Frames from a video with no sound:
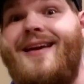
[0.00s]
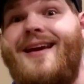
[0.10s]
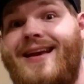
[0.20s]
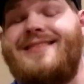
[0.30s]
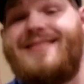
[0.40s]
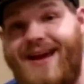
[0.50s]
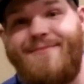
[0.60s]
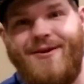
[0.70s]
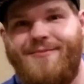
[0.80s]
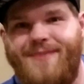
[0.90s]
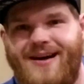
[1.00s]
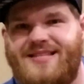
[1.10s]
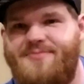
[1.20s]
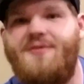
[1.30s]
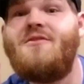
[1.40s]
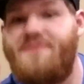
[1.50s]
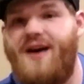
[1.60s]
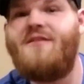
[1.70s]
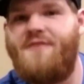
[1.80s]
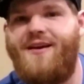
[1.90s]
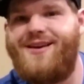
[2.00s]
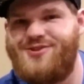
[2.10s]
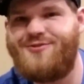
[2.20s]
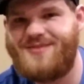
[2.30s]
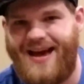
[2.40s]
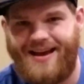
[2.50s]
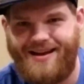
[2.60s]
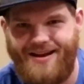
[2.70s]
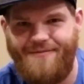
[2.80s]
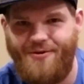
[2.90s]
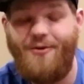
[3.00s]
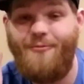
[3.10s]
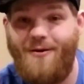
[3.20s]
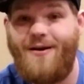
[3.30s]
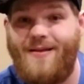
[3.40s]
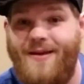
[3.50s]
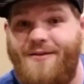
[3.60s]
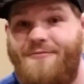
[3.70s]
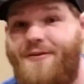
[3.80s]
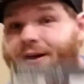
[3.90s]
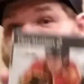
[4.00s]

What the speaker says: It is damn near impossible to find the fucking Joe Sakic cover where I live.